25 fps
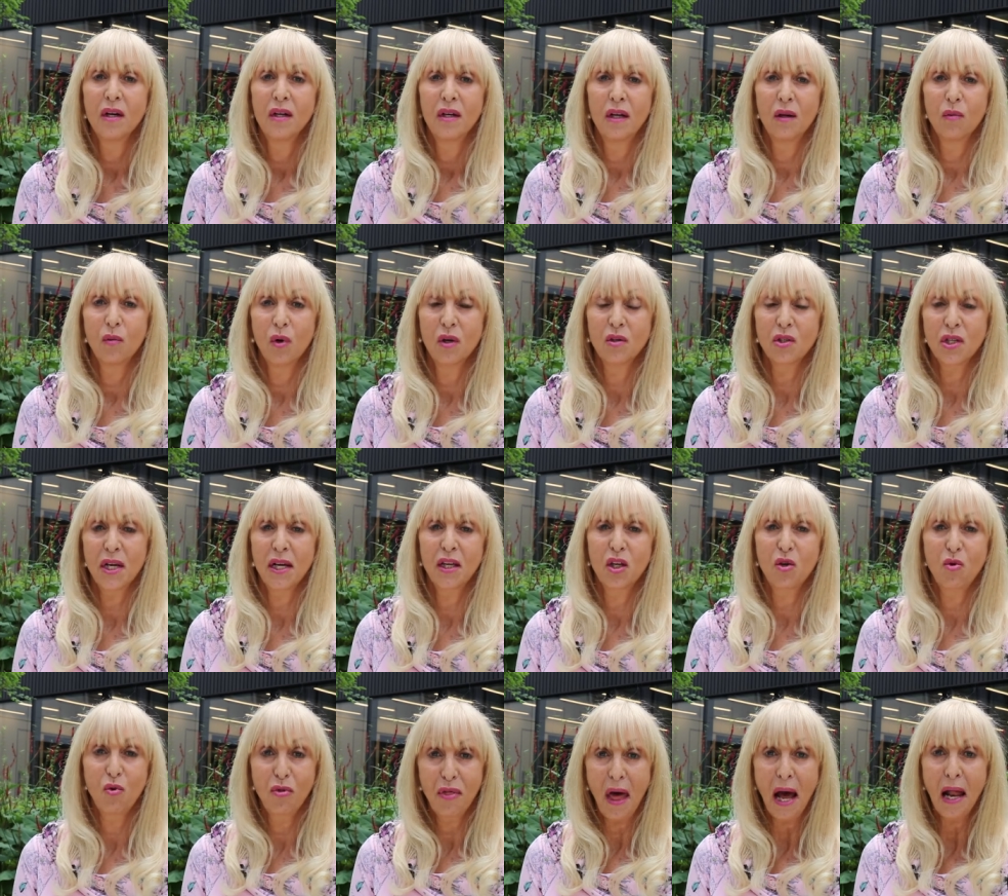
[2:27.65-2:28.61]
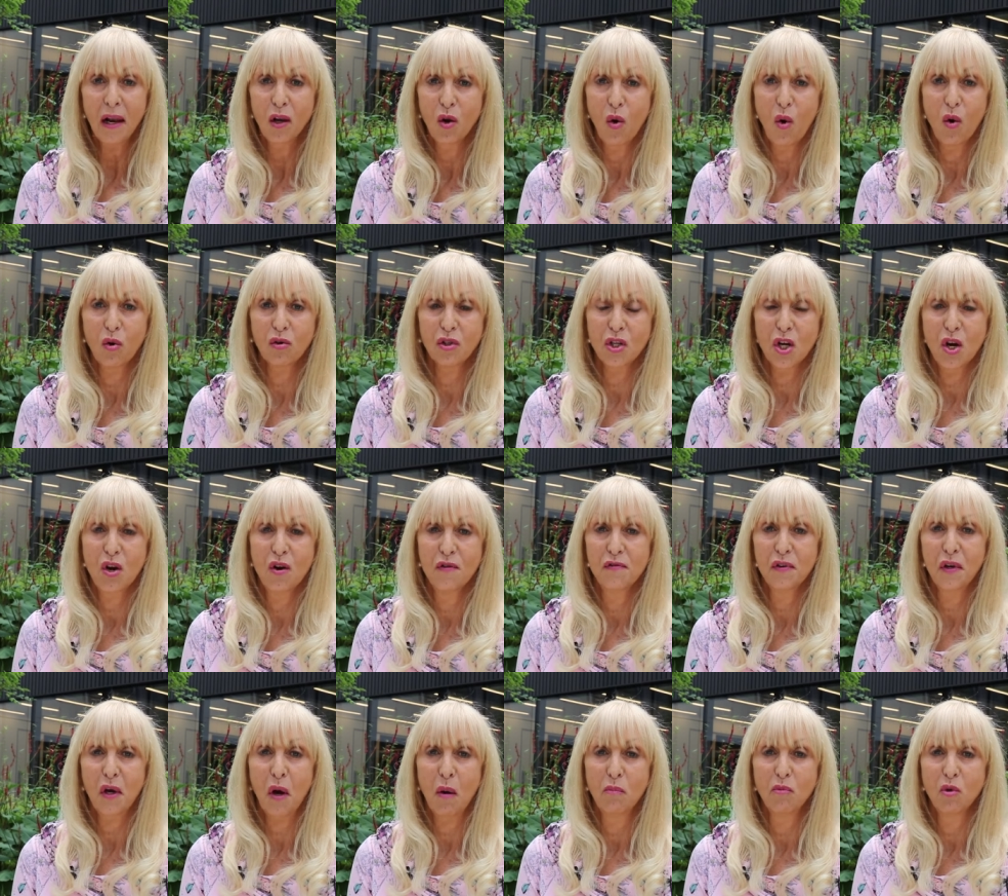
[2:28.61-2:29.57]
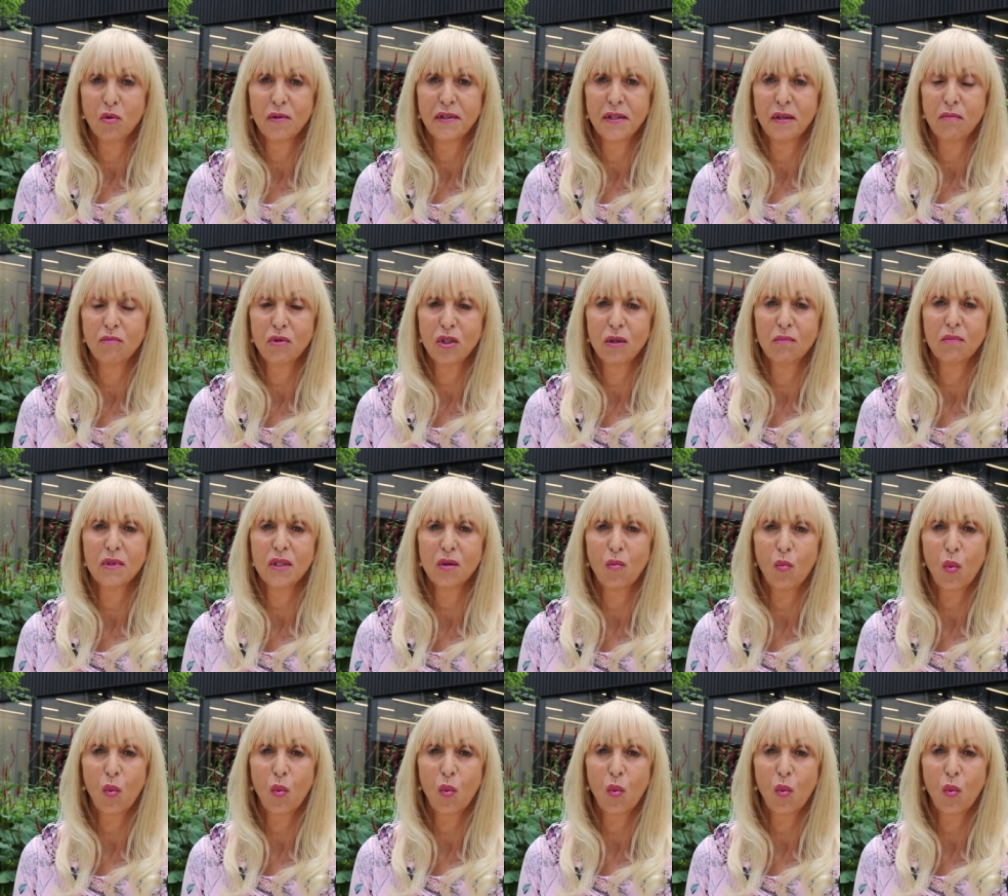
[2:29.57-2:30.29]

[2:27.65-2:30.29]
It won't take you that long to overcome your symptoms.